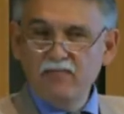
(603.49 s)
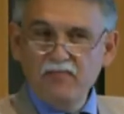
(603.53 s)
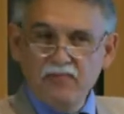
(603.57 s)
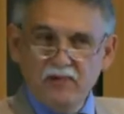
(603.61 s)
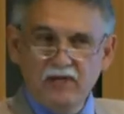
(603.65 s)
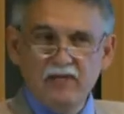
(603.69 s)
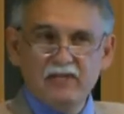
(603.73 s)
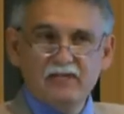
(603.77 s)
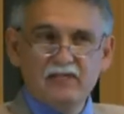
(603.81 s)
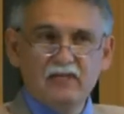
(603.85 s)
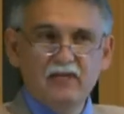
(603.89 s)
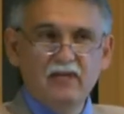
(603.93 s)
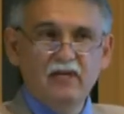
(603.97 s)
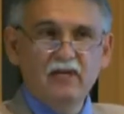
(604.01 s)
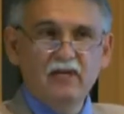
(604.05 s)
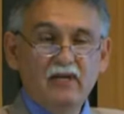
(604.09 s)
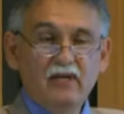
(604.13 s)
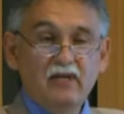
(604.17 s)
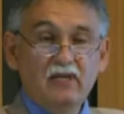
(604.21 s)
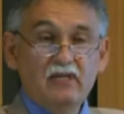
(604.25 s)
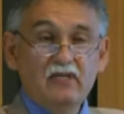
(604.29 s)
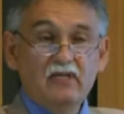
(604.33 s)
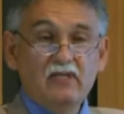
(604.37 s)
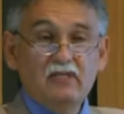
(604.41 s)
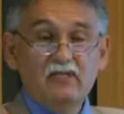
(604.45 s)
But
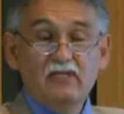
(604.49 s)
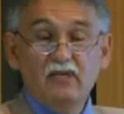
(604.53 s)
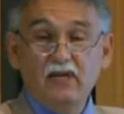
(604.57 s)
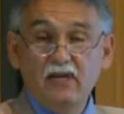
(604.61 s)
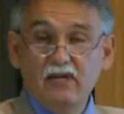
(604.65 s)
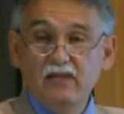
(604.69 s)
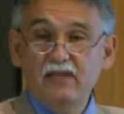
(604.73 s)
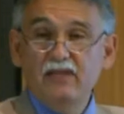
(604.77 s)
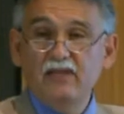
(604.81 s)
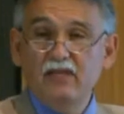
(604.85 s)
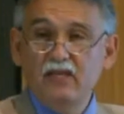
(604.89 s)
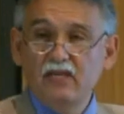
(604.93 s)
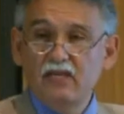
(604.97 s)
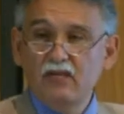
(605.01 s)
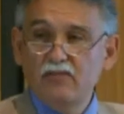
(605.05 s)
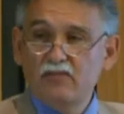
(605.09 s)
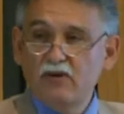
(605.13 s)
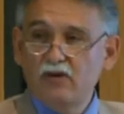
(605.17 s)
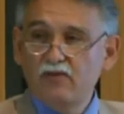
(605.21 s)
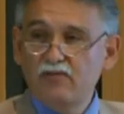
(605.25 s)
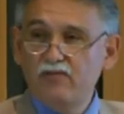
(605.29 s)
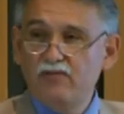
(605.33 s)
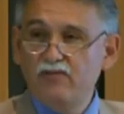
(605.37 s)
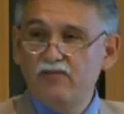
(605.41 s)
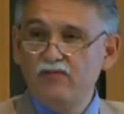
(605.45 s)
it is, I think,
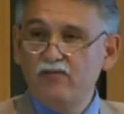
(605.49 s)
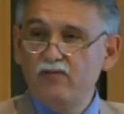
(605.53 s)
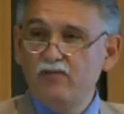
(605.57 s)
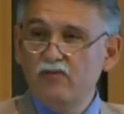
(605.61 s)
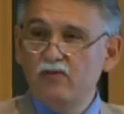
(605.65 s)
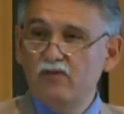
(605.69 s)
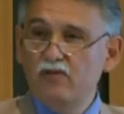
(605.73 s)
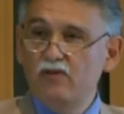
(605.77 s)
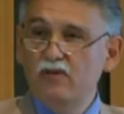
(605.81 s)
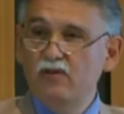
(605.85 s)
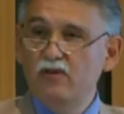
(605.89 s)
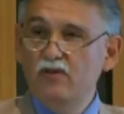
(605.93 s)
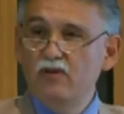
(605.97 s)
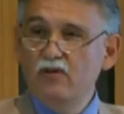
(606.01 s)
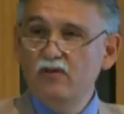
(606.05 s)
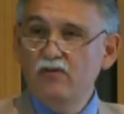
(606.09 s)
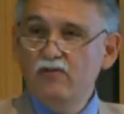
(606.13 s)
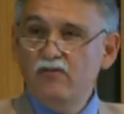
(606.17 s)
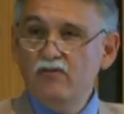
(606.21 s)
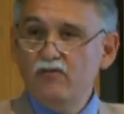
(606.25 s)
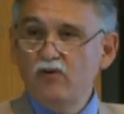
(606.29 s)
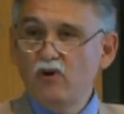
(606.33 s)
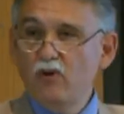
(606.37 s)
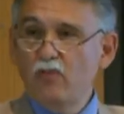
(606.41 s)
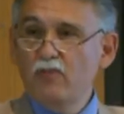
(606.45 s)
about four
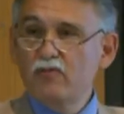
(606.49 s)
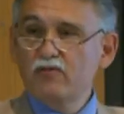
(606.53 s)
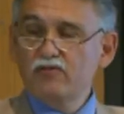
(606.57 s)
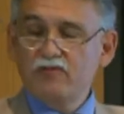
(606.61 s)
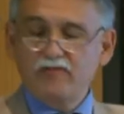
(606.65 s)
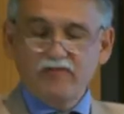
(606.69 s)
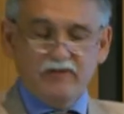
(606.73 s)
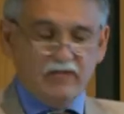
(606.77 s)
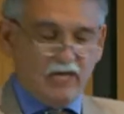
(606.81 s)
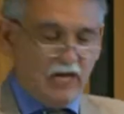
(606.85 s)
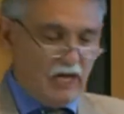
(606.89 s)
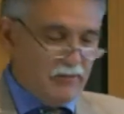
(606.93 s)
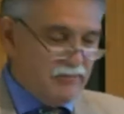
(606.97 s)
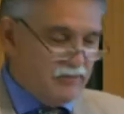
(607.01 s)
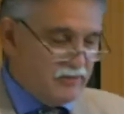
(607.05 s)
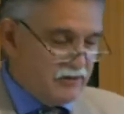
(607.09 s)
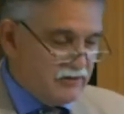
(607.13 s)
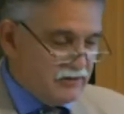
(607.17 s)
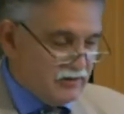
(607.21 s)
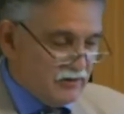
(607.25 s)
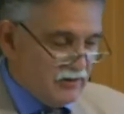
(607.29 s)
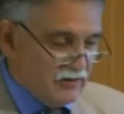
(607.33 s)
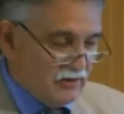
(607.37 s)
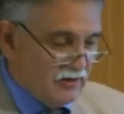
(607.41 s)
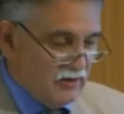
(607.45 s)
forms of
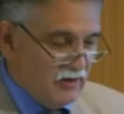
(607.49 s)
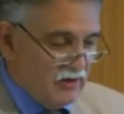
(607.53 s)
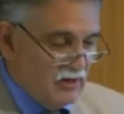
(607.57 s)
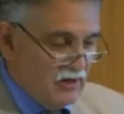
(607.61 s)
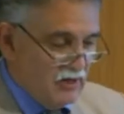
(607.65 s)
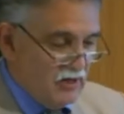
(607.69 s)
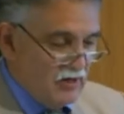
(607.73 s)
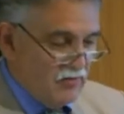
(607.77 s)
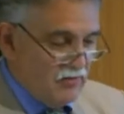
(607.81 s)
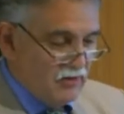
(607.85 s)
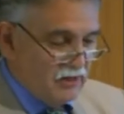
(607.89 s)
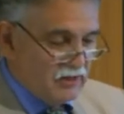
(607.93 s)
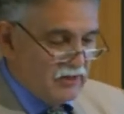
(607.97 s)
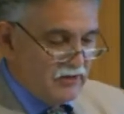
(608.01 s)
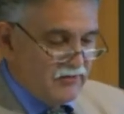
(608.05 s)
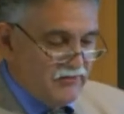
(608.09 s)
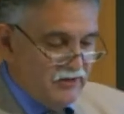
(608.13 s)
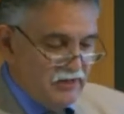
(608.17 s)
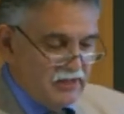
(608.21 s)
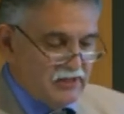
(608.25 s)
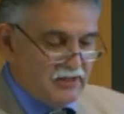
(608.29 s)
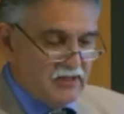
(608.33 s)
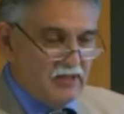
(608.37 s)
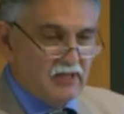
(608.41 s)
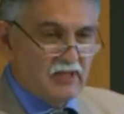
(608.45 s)
capital one is
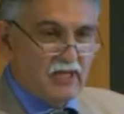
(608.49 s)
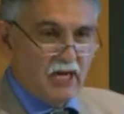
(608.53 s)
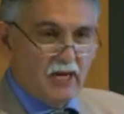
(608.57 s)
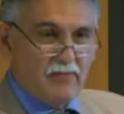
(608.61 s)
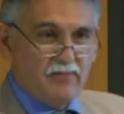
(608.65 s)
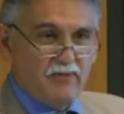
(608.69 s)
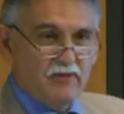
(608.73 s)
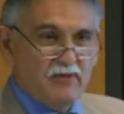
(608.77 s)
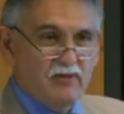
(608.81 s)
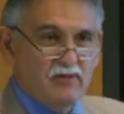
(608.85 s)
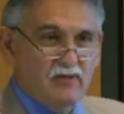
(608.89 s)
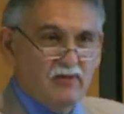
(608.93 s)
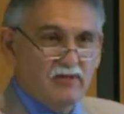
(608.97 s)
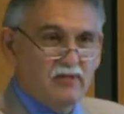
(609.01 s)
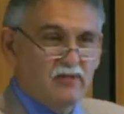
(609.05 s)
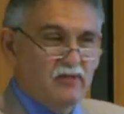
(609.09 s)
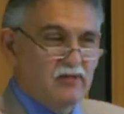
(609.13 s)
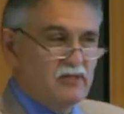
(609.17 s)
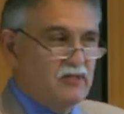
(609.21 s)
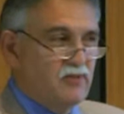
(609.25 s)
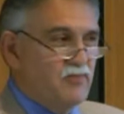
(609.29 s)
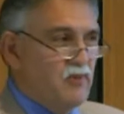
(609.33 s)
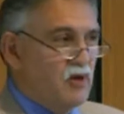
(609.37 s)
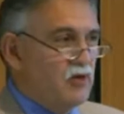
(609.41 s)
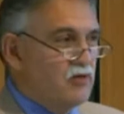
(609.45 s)
physical capital, so
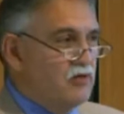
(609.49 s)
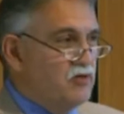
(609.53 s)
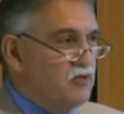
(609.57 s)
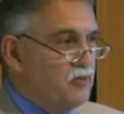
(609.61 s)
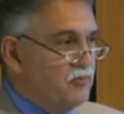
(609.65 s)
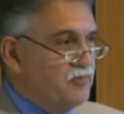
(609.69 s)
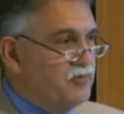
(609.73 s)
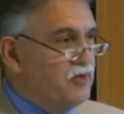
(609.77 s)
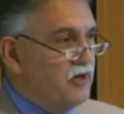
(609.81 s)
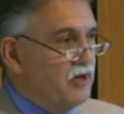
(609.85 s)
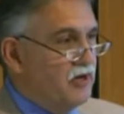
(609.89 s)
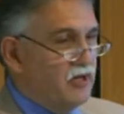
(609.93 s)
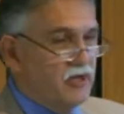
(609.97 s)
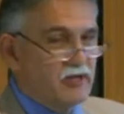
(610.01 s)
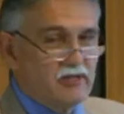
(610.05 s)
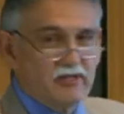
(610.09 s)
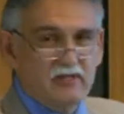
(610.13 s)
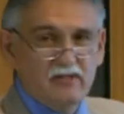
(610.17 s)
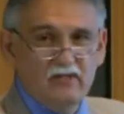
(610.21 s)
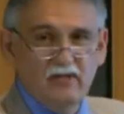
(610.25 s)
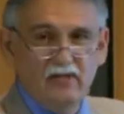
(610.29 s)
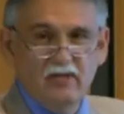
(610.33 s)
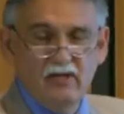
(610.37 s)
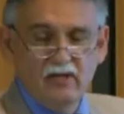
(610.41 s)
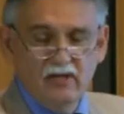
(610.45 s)
it's about new
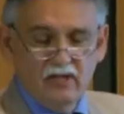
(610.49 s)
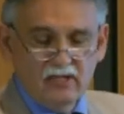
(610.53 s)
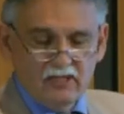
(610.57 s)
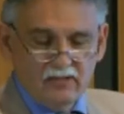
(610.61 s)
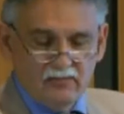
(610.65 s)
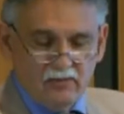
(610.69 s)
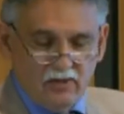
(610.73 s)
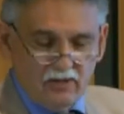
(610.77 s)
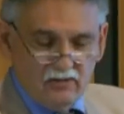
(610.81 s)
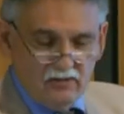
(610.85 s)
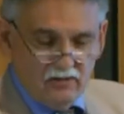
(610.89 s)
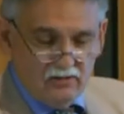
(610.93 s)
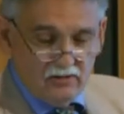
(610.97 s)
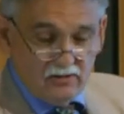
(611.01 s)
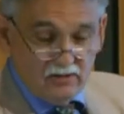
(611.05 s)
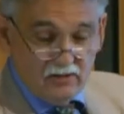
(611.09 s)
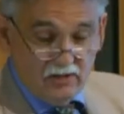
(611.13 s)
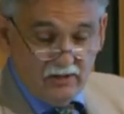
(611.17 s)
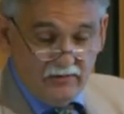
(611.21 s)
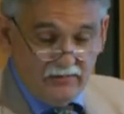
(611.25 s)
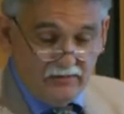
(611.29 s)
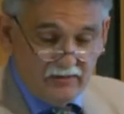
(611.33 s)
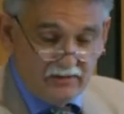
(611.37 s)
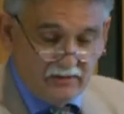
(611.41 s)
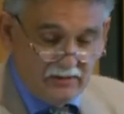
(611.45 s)
products. It's about new
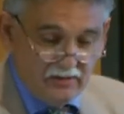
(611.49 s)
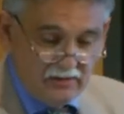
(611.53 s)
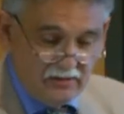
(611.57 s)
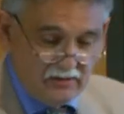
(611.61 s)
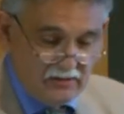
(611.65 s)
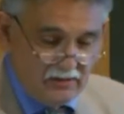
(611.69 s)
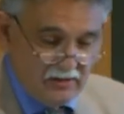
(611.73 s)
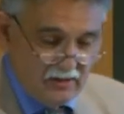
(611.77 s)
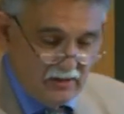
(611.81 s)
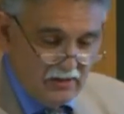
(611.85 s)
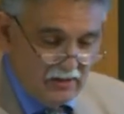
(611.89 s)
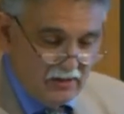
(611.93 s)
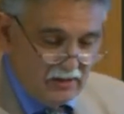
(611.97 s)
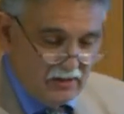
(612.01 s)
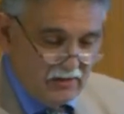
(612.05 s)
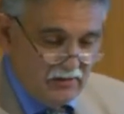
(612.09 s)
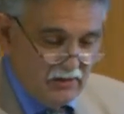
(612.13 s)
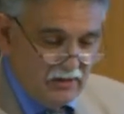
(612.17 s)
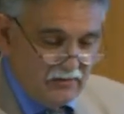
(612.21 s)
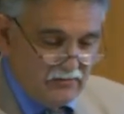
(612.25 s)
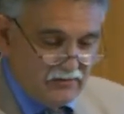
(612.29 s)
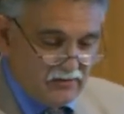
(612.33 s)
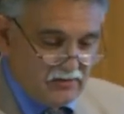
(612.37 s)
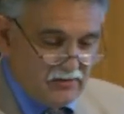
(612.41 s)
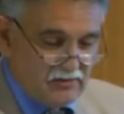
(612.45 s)
services, new
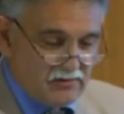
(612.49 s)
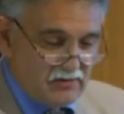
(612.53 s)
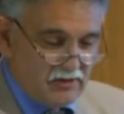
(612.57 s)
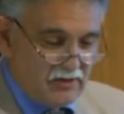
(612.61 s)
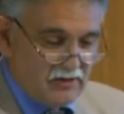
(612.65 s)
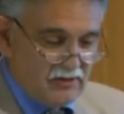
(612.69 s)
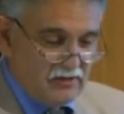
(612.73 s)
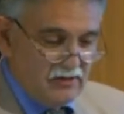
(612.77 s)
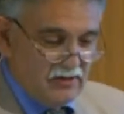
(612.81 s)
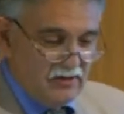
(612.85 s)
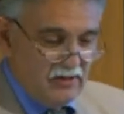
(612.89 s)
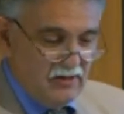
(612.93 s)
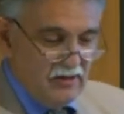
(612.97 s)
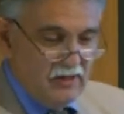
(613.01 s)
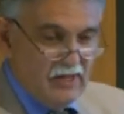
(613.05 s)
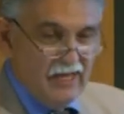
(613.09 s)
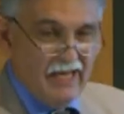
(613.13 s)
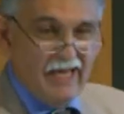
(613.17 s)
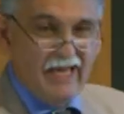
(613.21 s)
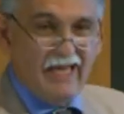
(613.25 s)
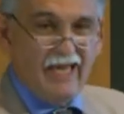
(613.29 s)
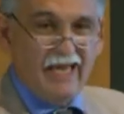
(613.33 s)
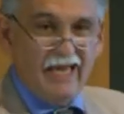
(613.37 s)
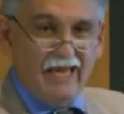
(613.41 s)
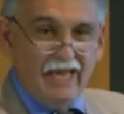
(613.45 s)
infrastructure
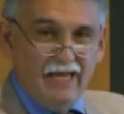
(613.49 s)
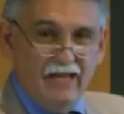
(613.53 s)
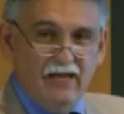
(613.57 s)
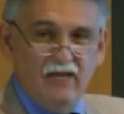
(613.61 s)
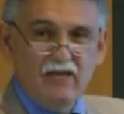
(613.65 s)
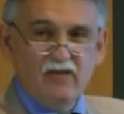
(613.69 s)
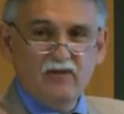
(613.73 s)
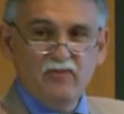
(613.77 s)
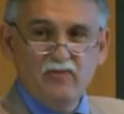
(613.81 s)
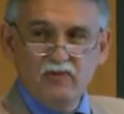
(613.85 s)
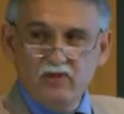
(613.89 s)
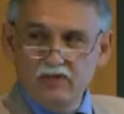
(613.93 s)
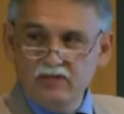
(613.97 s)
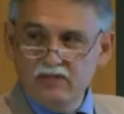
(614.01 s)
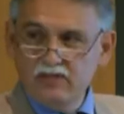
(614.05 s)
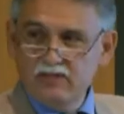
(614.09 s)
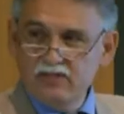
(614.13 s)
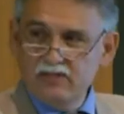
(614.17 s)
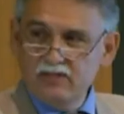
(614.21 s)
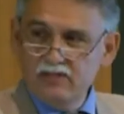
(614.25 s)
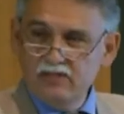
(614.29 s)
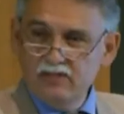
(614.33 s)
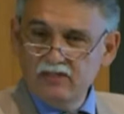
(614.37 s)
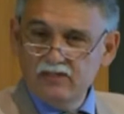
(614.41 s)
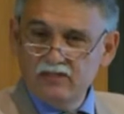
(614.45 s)
in
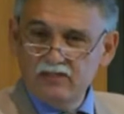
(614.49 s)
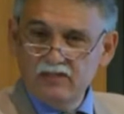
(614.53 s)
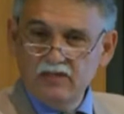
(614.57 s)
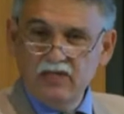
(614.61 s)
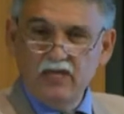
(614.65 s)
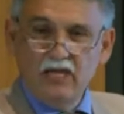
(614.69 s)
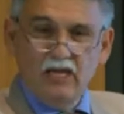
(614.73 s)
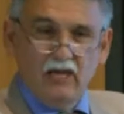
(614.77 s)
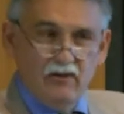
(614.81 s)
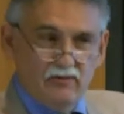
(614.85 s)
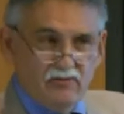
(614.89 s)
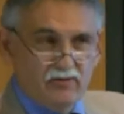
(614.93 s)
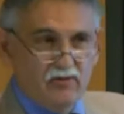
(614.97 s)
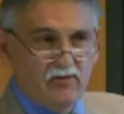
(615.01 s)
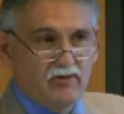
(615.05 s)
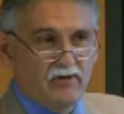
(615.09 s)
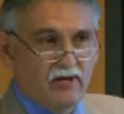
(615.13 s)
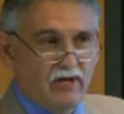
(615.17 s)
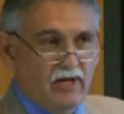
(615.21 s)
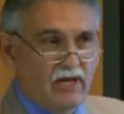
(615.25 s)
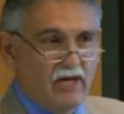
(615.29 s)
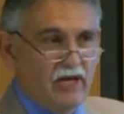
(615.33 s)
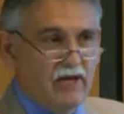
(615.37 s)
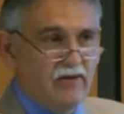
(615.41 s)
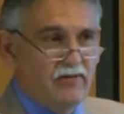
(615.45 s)
communities, in
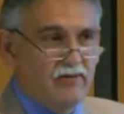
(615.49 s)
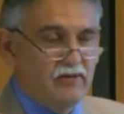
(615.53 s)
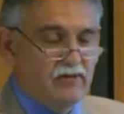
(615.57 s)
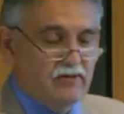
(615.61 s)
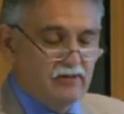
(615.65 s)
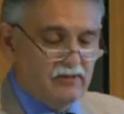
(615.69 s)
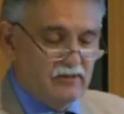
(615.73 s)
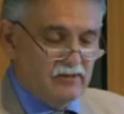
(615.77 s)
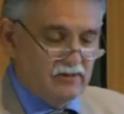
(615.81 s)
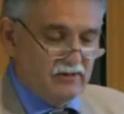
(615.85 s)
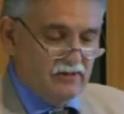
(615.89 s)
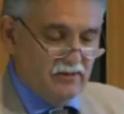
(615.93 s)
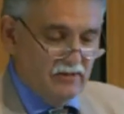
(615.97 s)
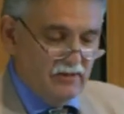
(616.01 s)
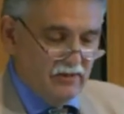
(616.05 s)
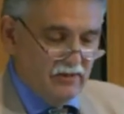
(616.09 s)
rural areas.